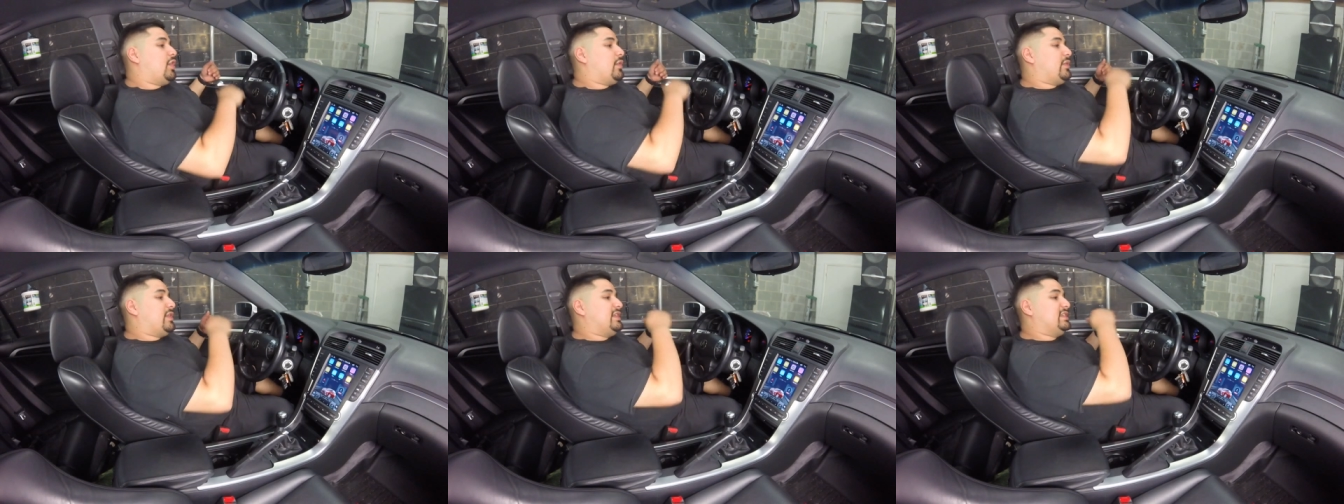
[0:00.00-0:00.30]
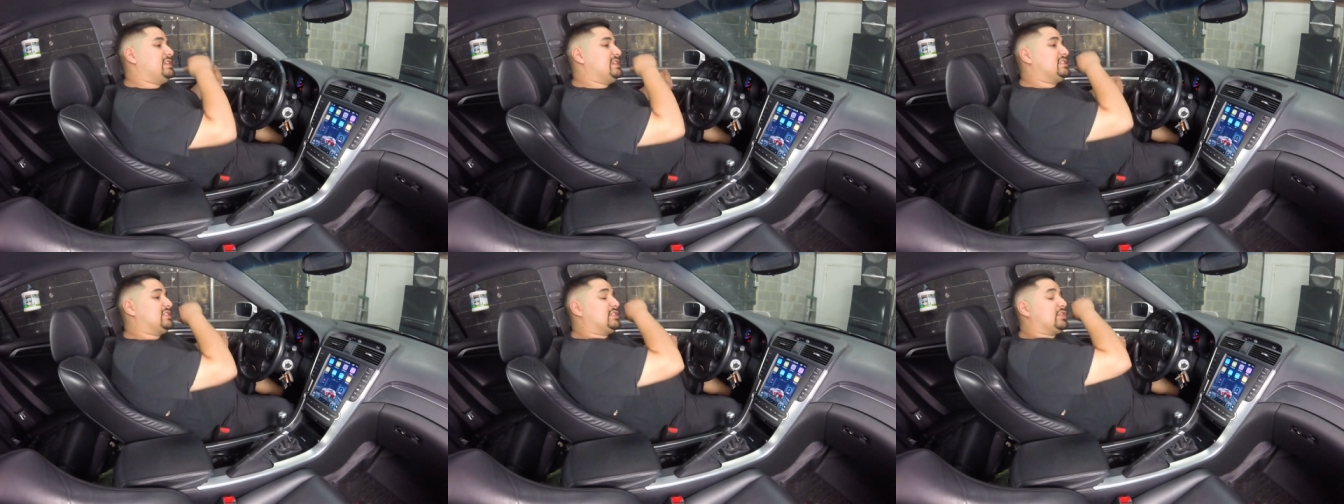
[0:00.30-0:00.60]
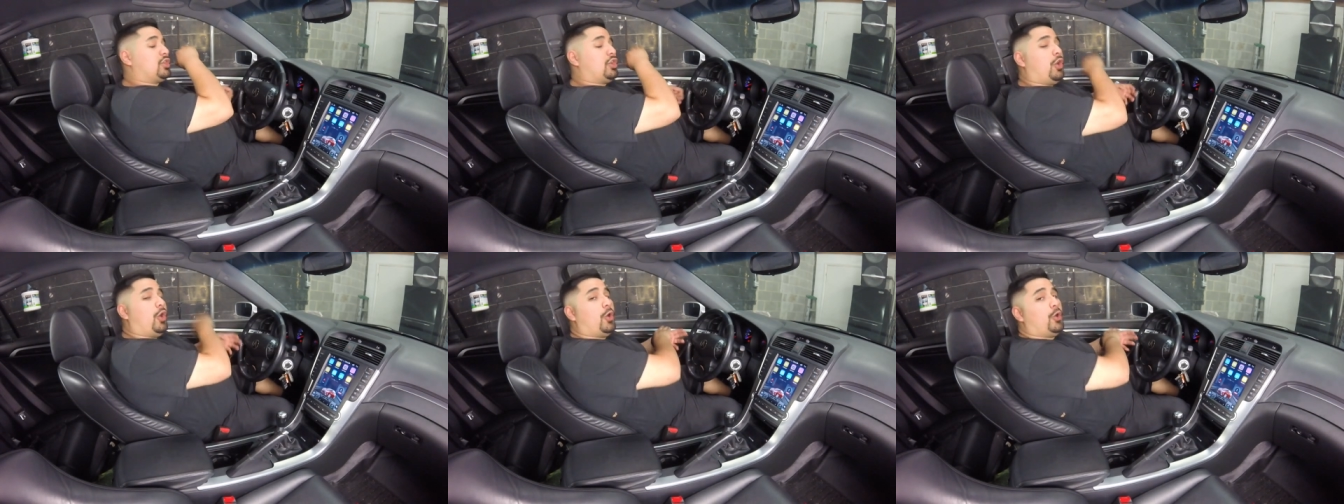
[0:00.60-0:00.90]
where it needs
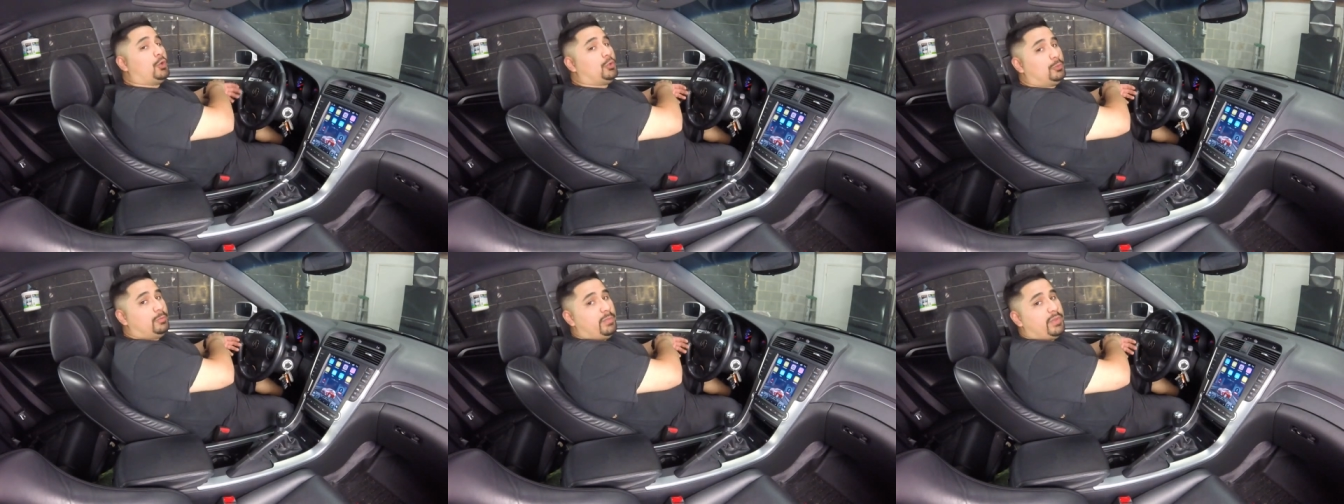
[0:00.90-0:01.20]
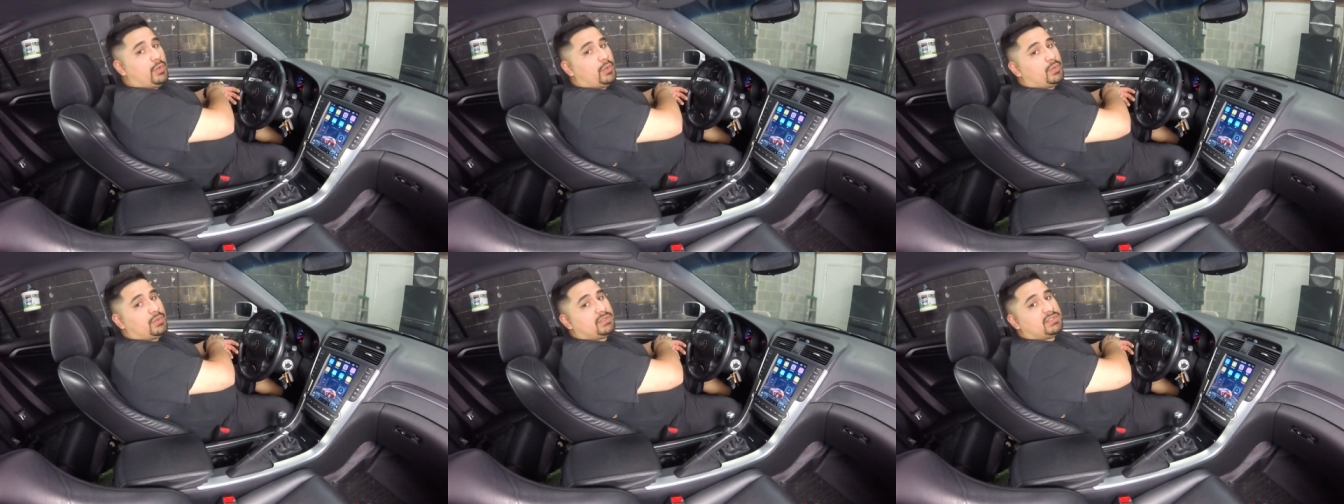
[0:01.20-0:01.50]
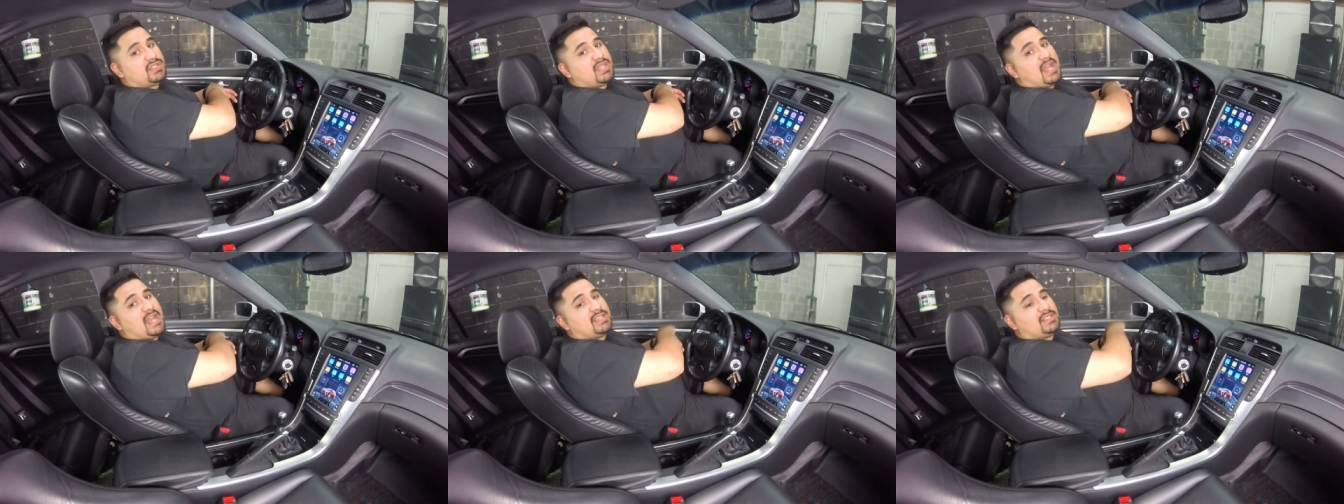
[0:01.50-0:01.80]
to cold boot
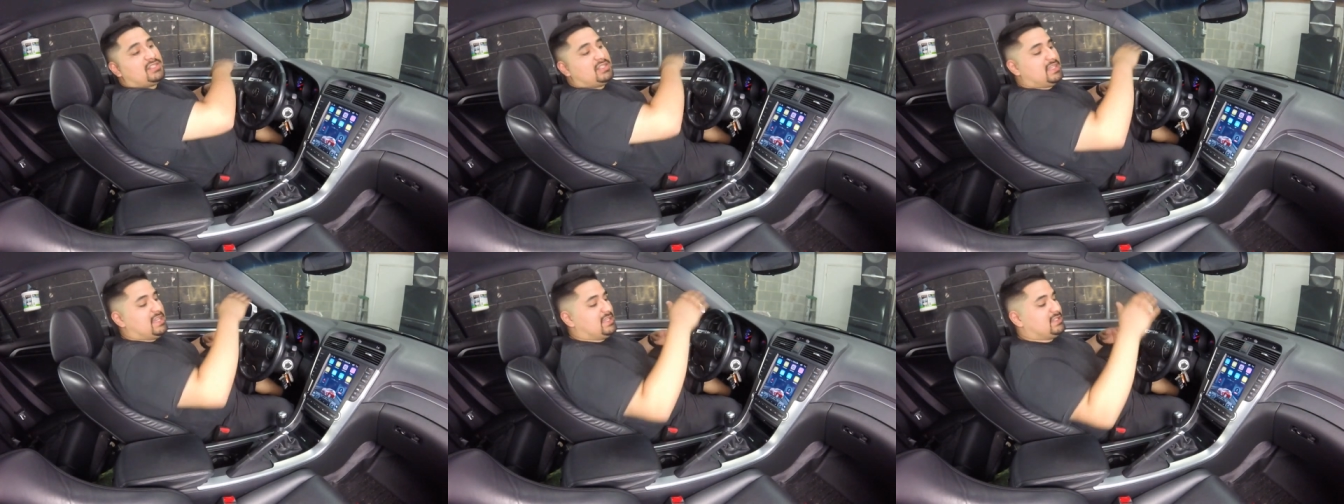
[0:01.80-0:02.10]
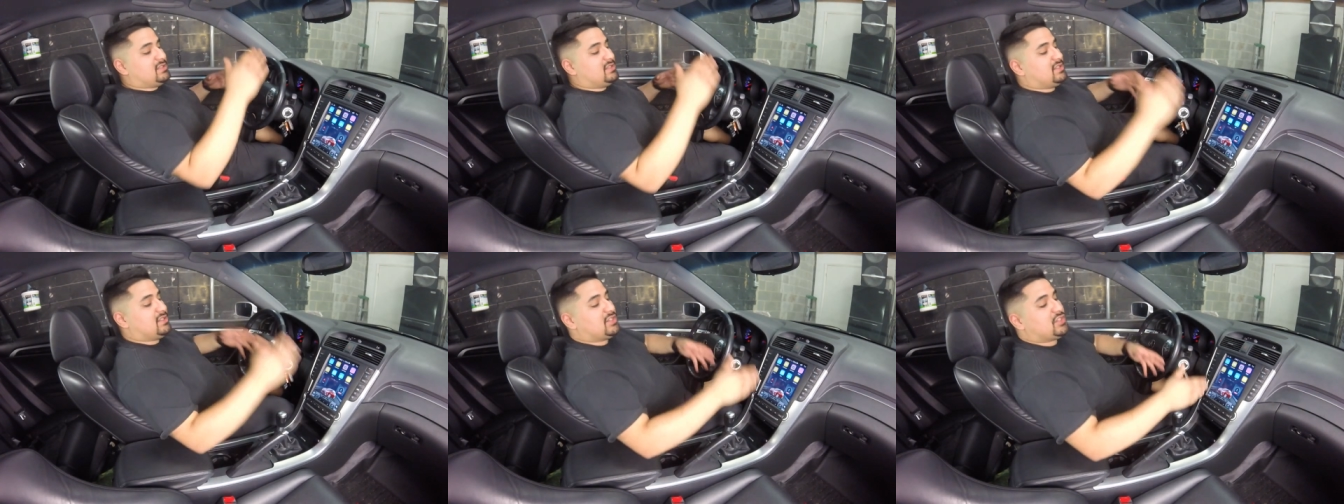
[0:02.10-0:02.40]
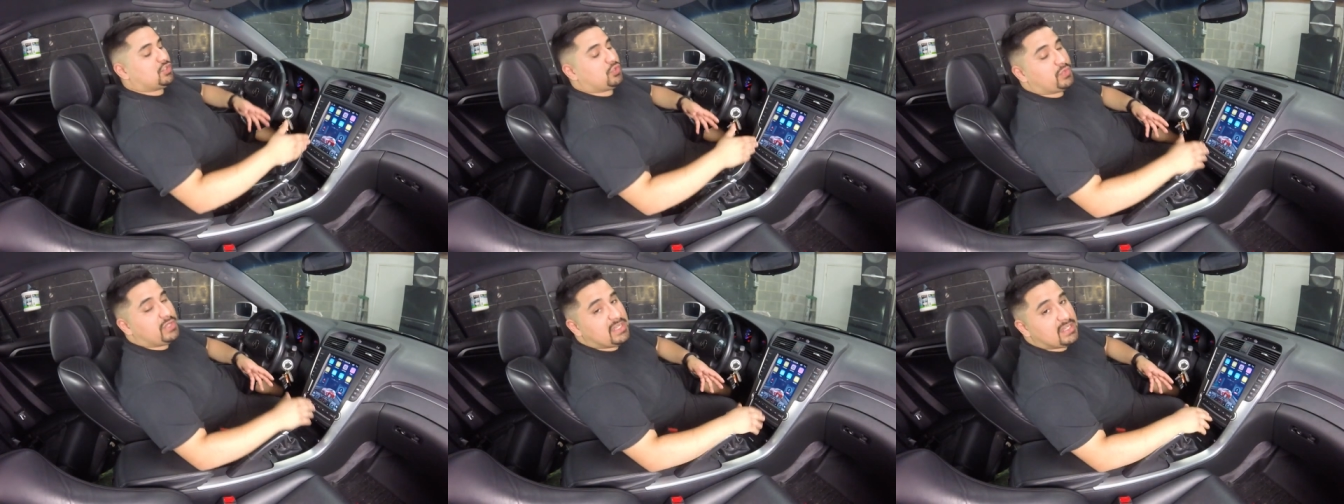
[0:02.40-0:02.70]
to actually get to the
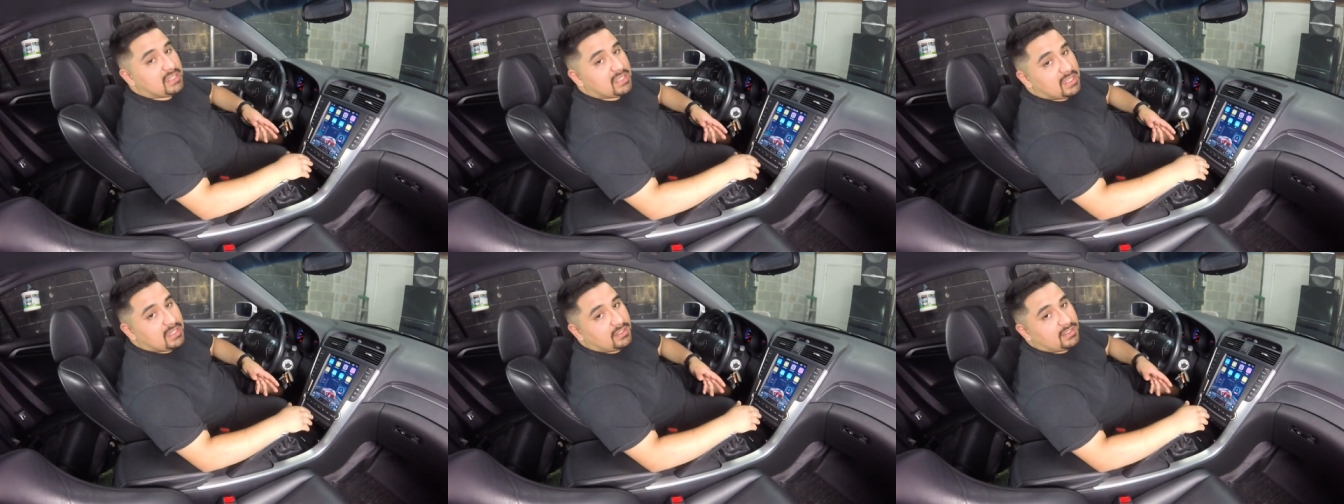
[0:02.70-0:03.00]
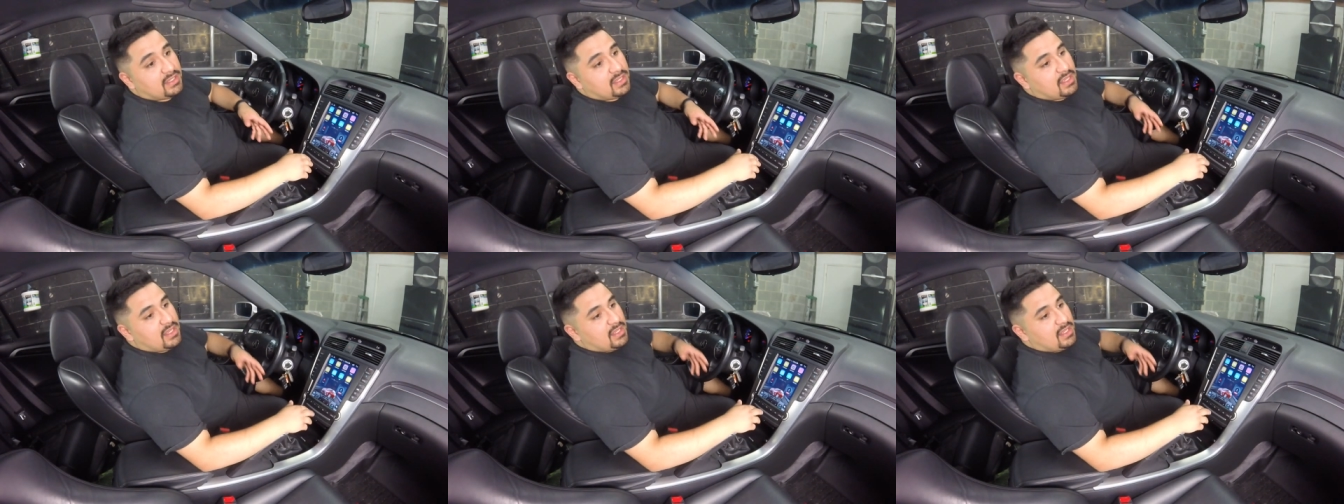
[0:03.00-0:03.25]
screen again.